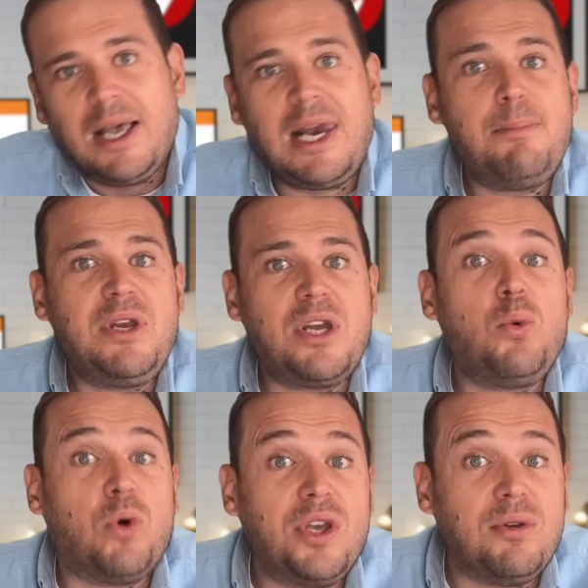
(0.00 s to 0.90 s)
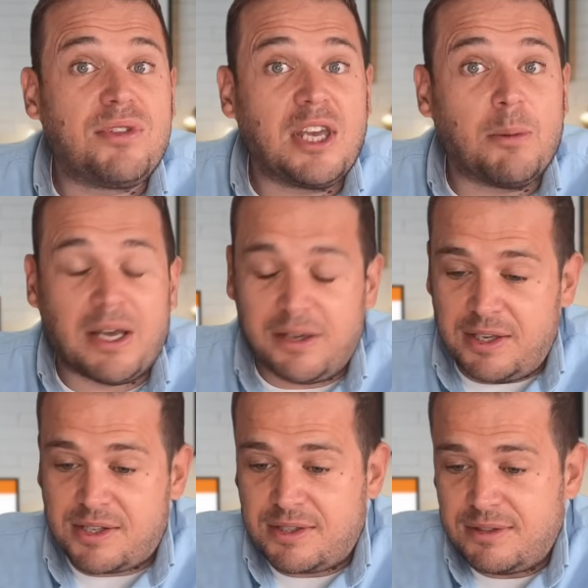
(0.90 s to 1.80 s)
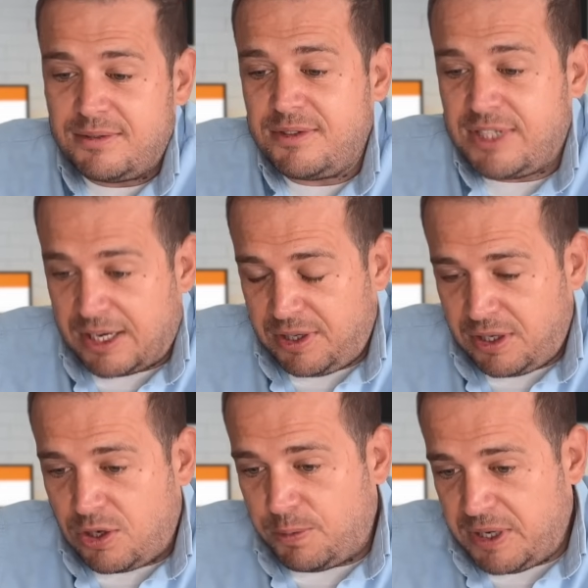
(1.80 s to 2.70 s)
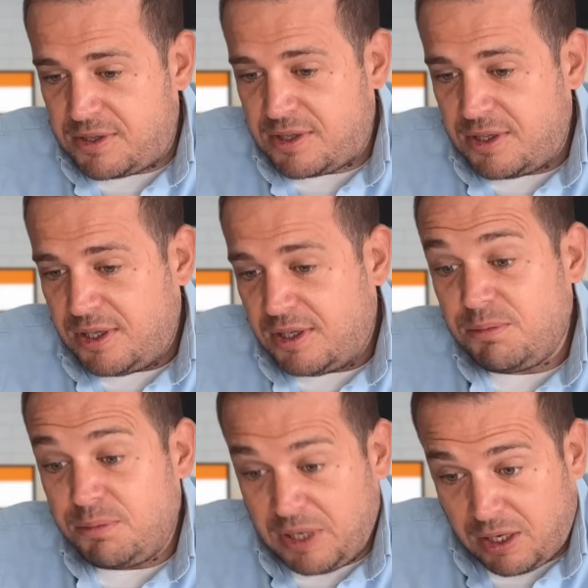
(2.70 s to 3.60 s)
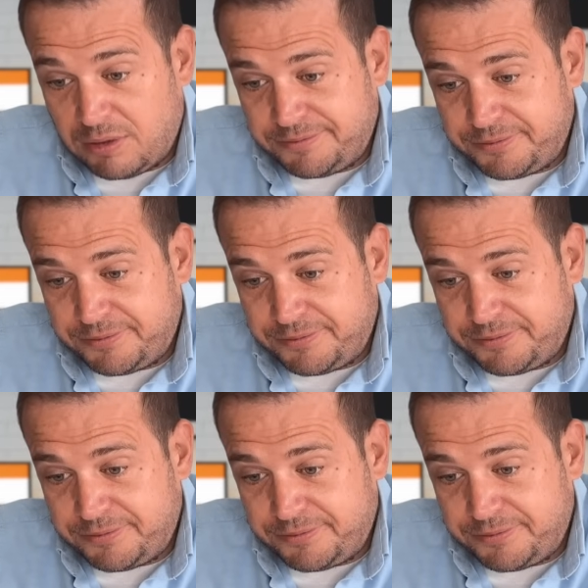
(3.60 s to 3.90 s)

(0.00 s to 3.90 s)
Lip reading: Let me know what you think about this down in the comments below.